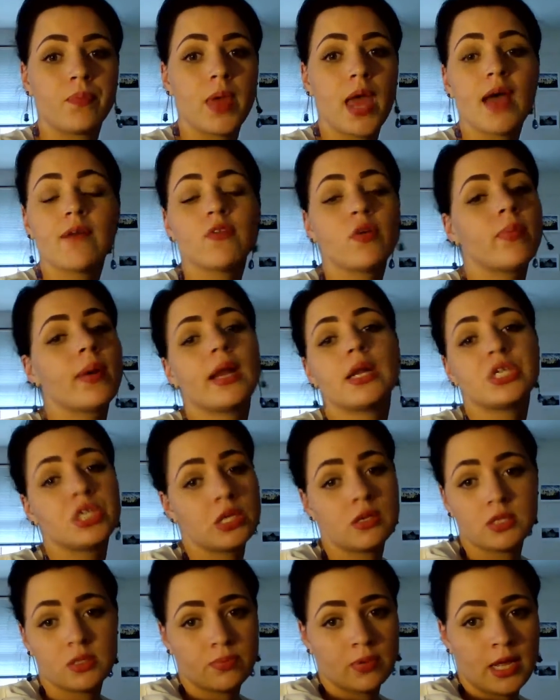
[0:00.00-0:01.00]
everybody should
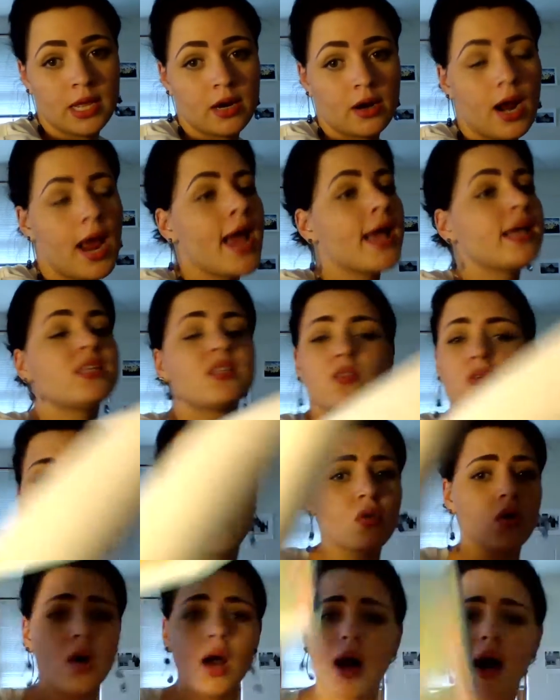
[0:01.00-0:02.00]
use a planner. High
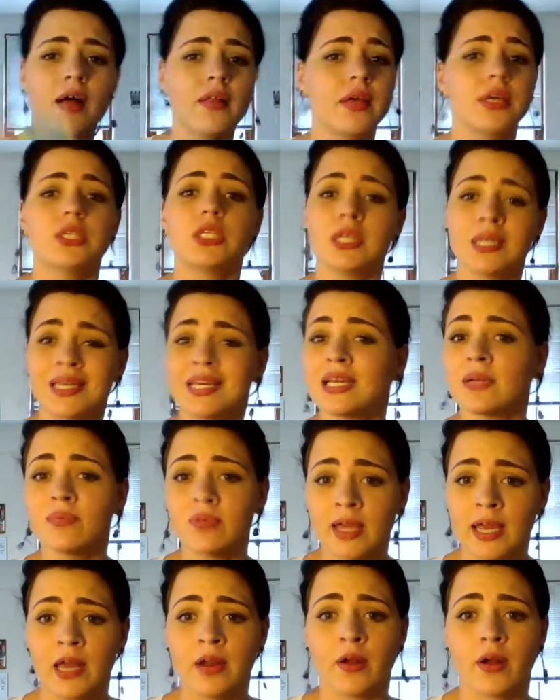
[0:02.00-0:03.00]
school, college, you need a
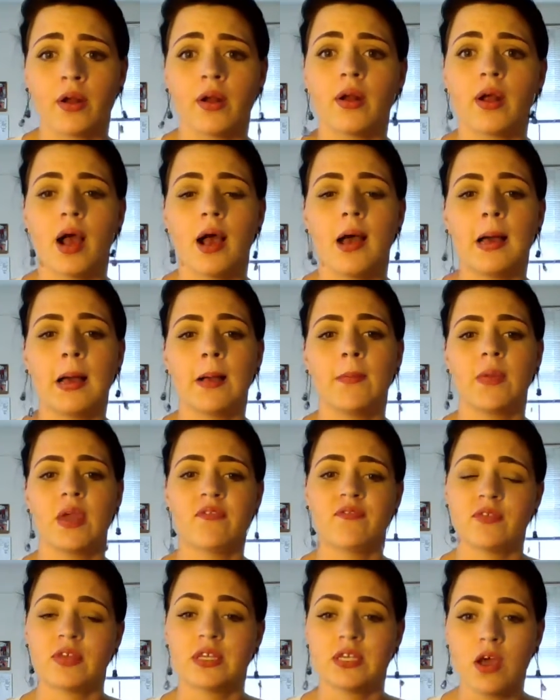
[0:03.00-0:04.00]
planner. If
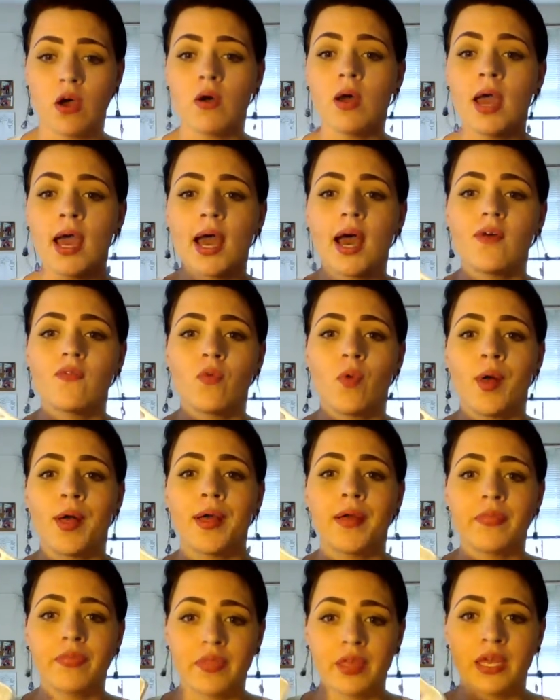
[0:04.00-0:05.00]
you don't have
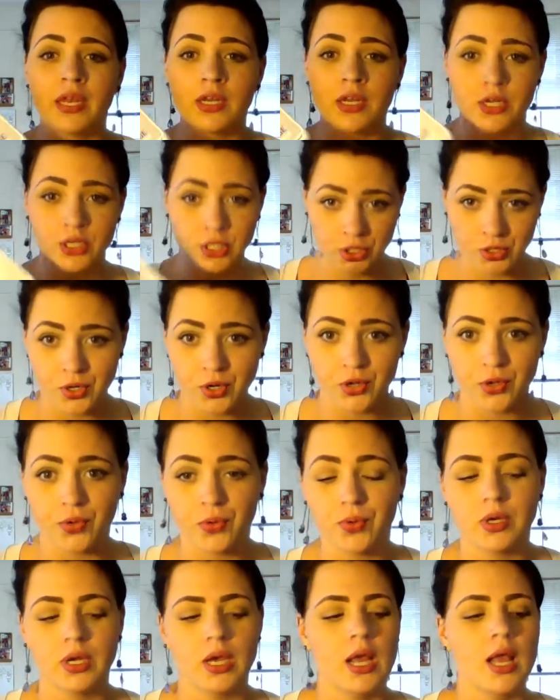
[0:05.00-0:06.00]
one, then you're
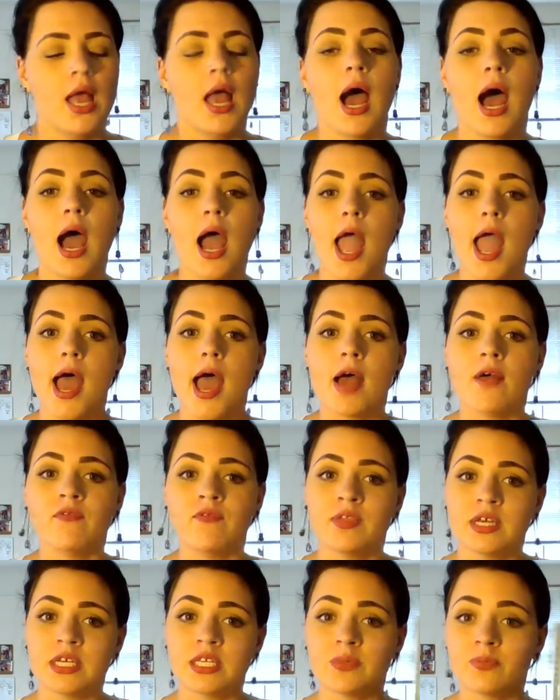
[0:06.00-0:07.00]
screwed. I
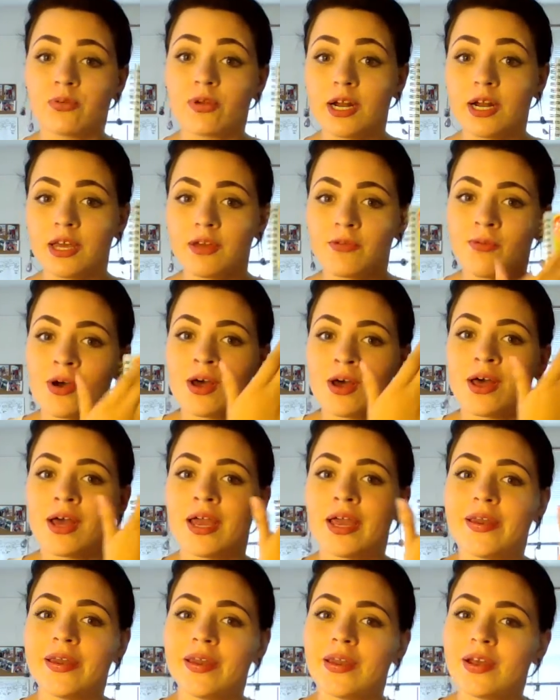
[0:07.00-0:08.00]
have this pretty
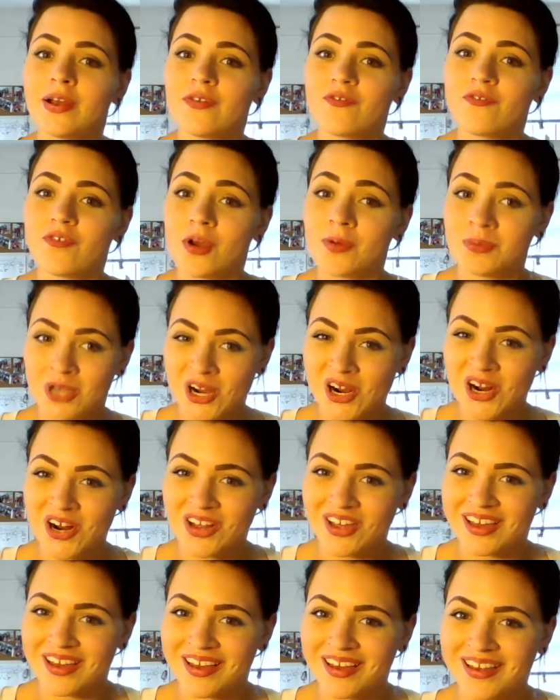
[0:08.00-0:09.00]
one from
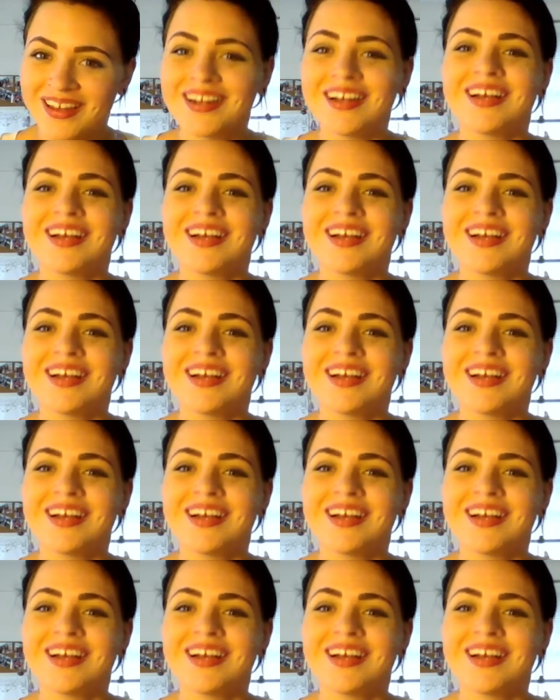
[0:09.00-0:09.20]
Target.